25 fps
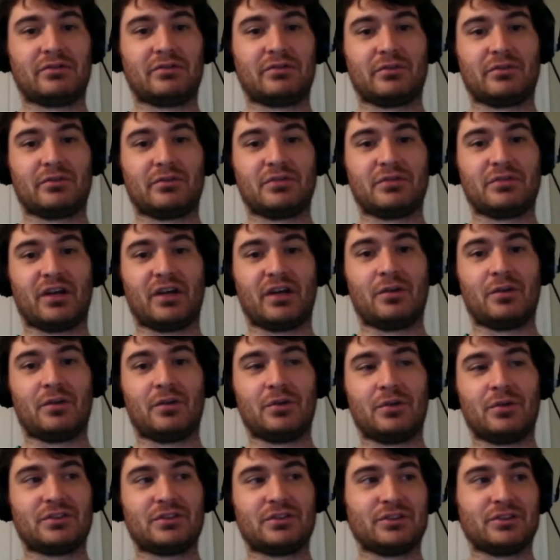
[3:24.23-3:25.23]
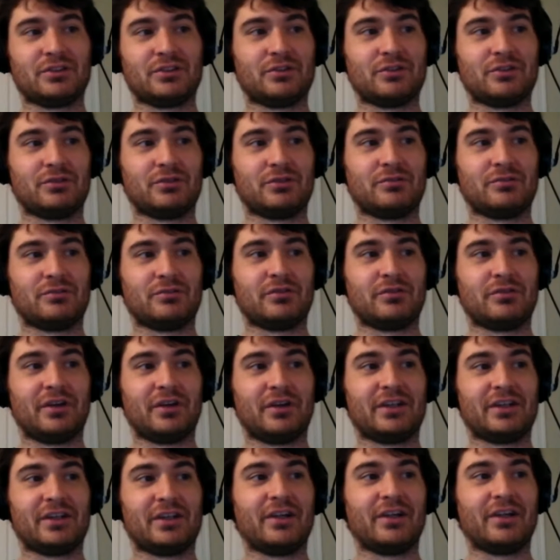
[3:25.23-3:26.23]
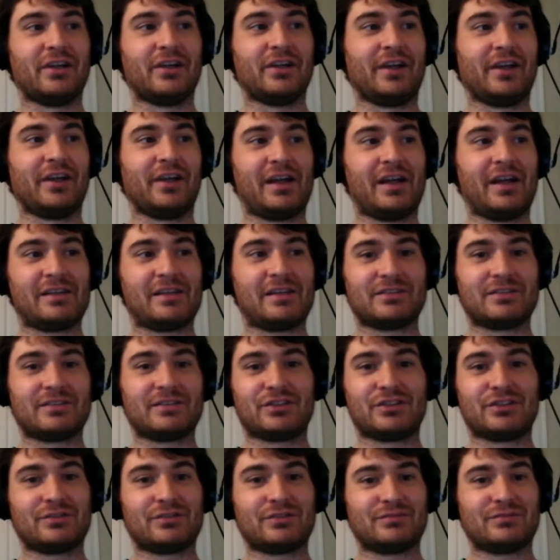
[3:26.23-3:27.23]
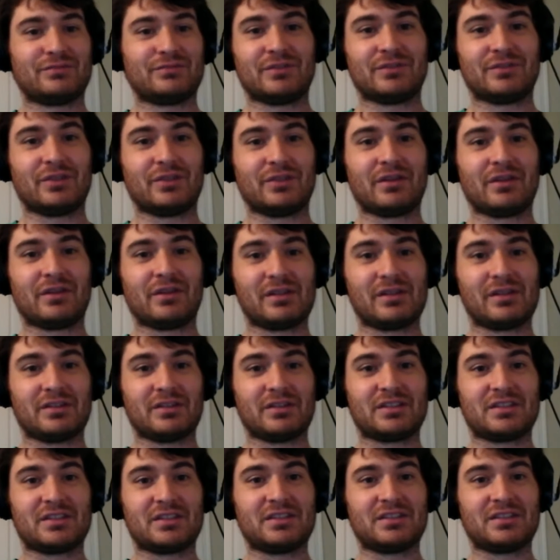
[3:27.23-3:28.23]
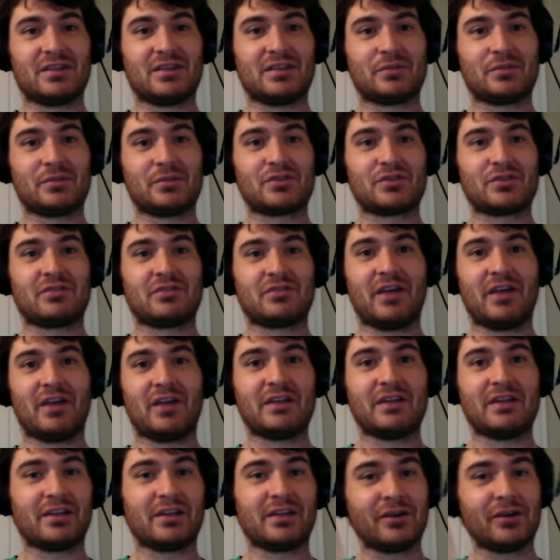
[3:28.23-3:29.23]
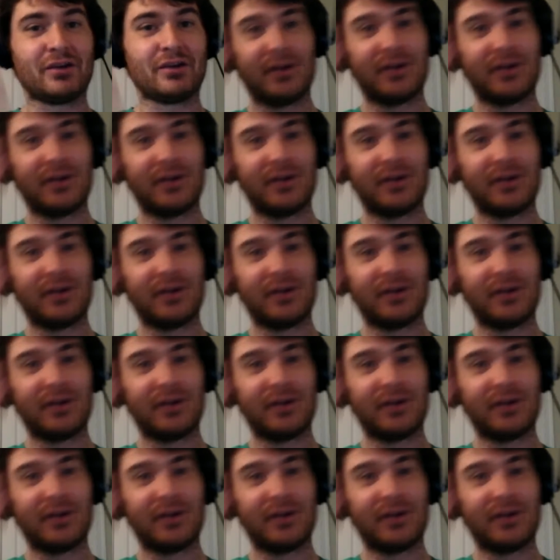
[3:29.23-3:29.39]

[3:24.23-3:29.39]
from terrible to very good, and the season numbers look fine now.